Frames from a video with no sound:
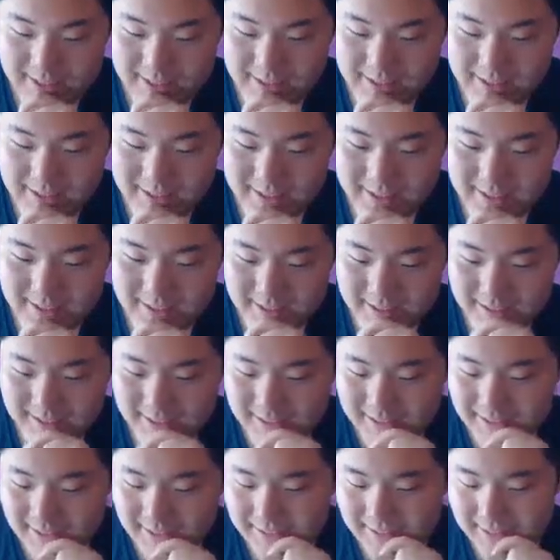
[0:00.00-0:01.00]

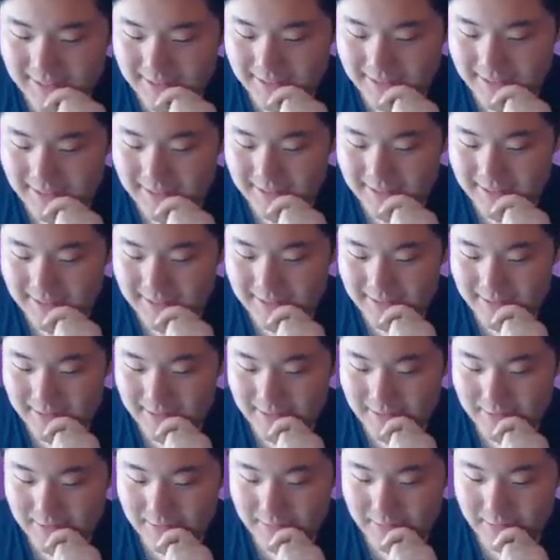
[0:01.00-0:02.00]
Uh...
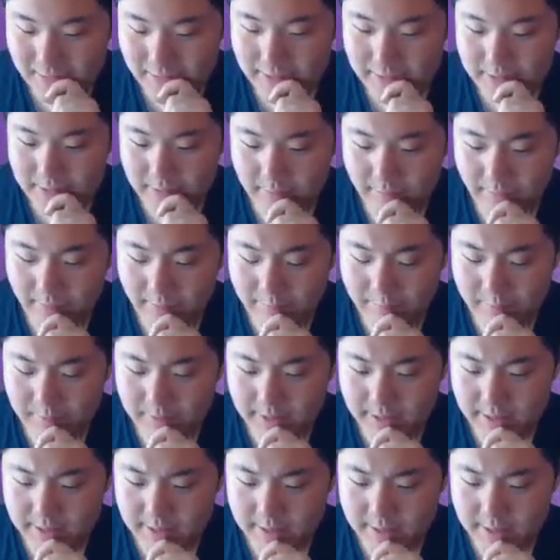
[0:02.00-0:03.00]
Okay, so if I
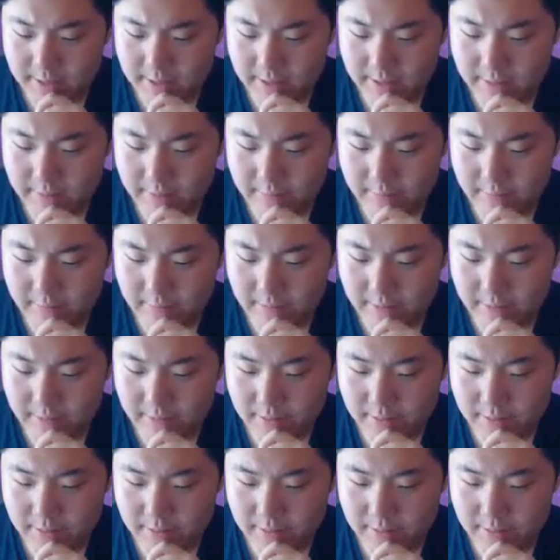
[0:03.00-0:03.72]
protected there, I...